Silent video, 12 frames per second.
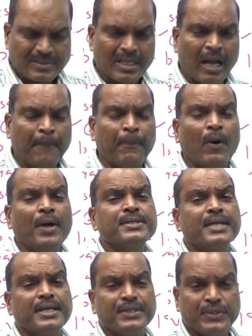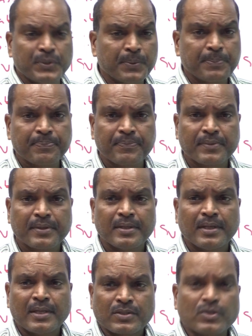appointed you.
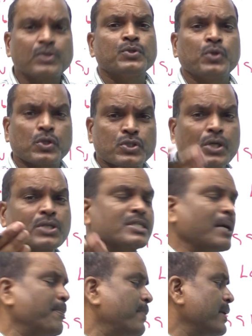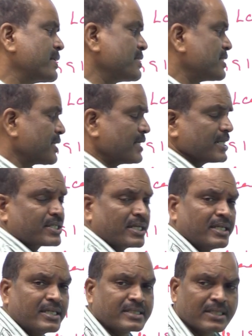So you should submit
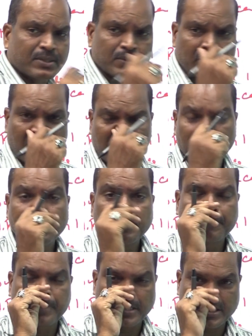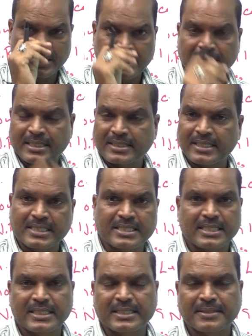resignation letter to the President.
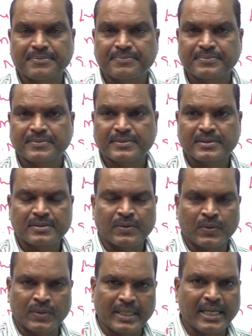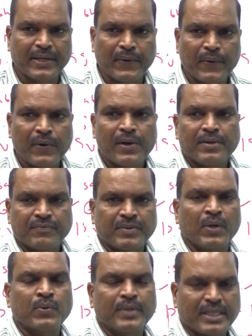That's it. Okay.
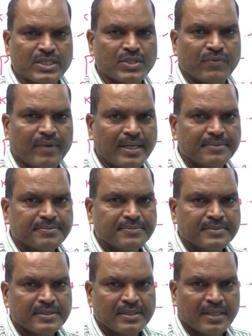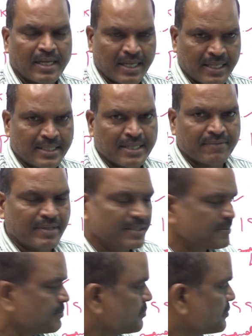Now next one. Another one.